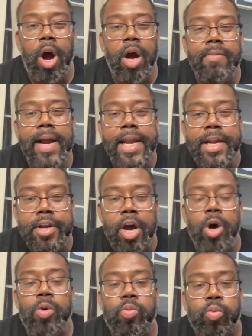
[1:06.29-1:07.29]
already
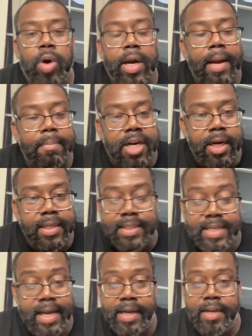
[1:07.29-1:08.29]
know what I'm going to
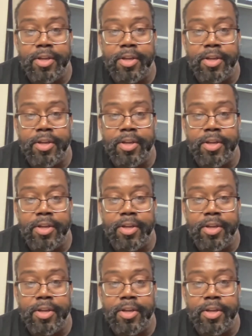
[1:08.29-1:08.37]
say.